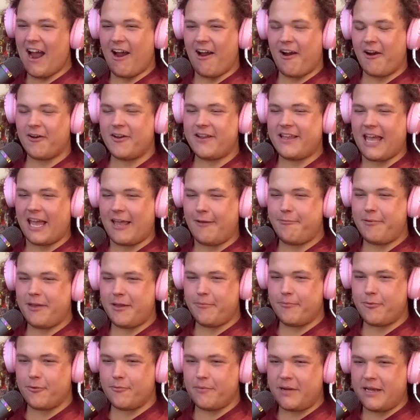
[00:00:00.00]
Are gay
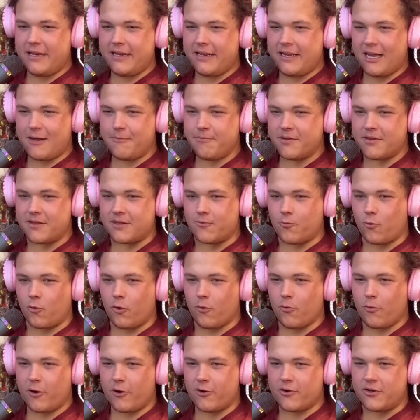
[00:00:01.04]
people meeting up at the
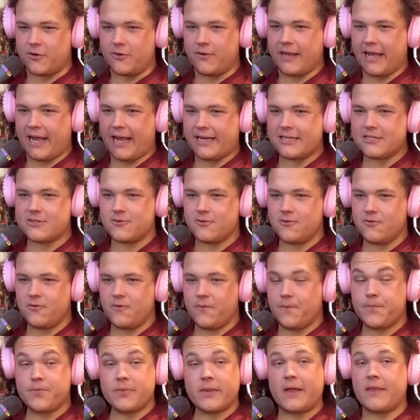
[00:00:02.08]
Walmart Newcastle?
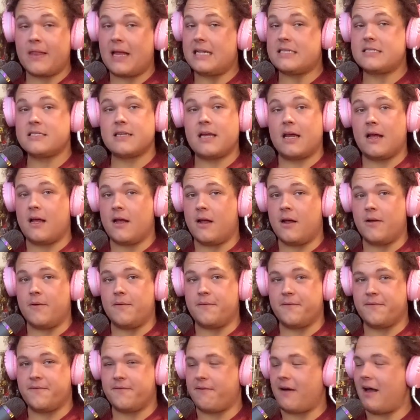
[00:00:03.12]
That's
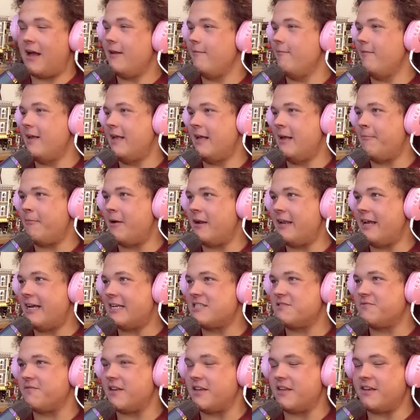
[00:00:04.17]
find me in my
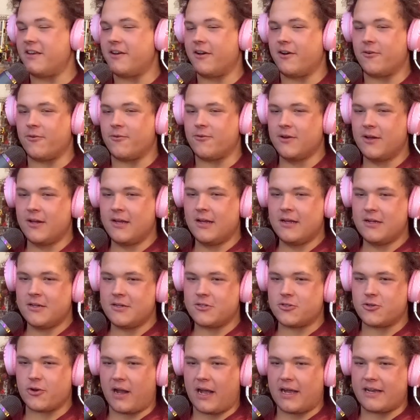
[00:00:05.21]
next video
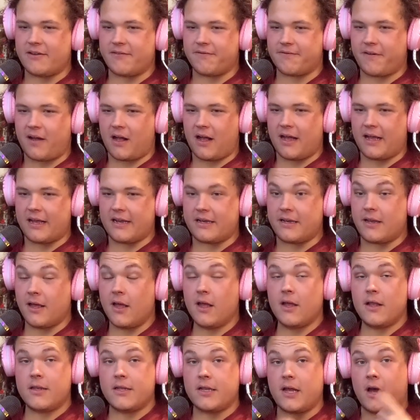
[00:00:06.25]
trying to find
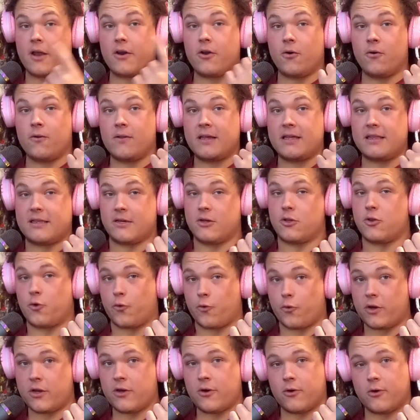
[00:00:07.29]
not only the
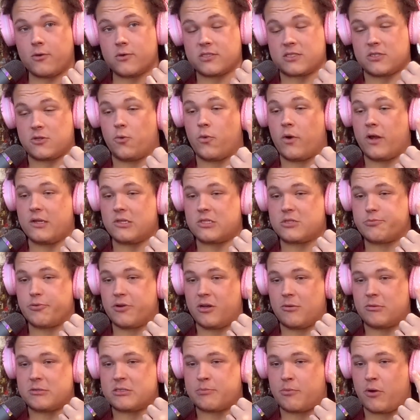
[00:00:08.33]
glory holes in Quail
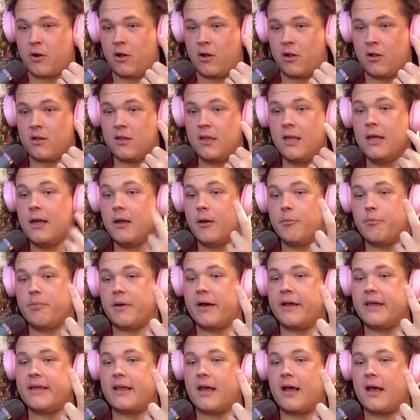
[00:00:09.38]
Springs Mall,
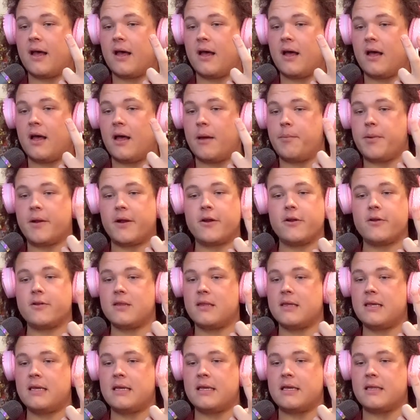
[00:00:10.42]
but
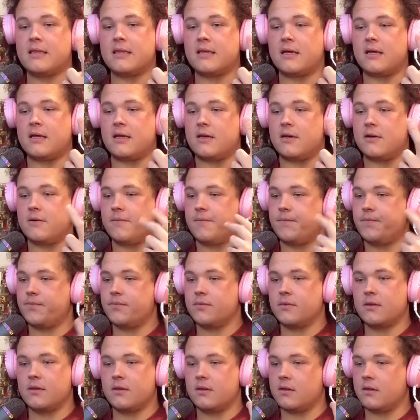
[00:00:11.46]
apparently the
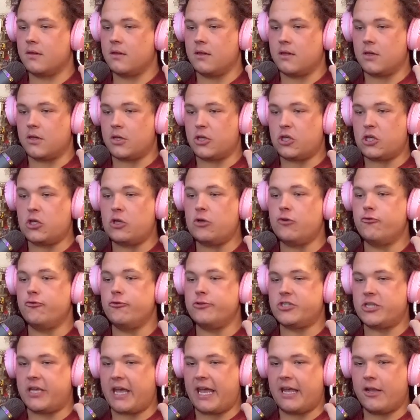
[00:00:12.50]

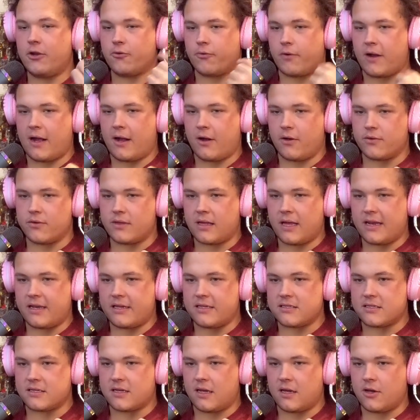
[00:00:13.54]
huge gay crowd that
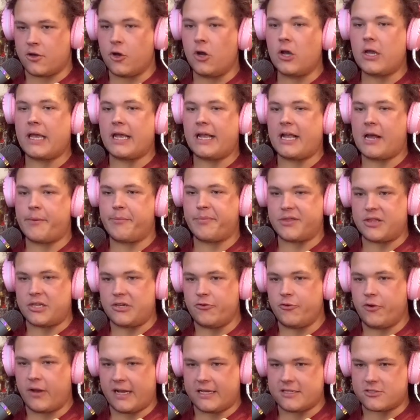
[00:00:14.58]
is hooking up at the
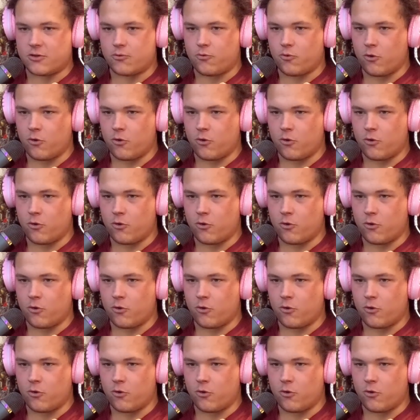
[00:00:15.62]
Newcastle